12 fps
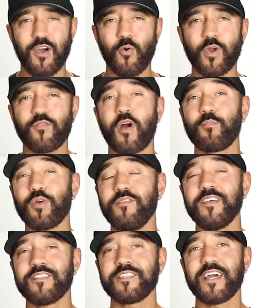One of our
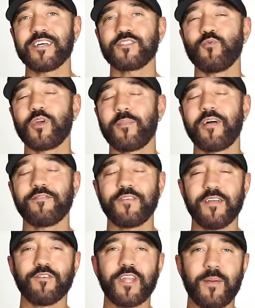previous guests and one of my
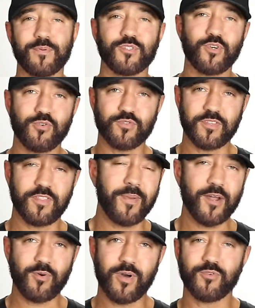favorite episodes of the
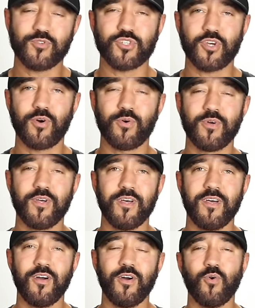Model Health Show
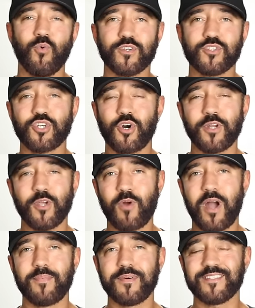was Tony
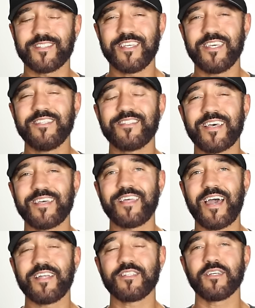Robbins, and he said
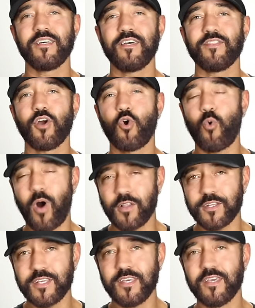that the
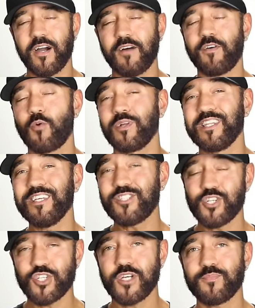quality of our
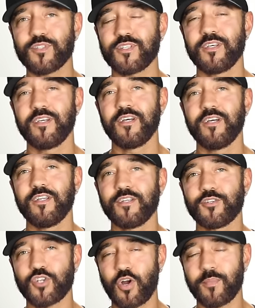relationships
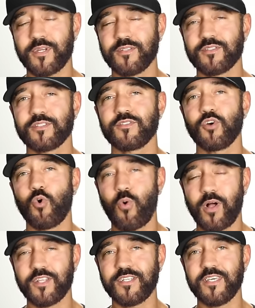determines the
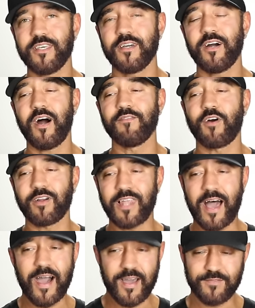quality of our
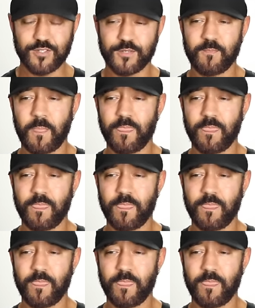lives.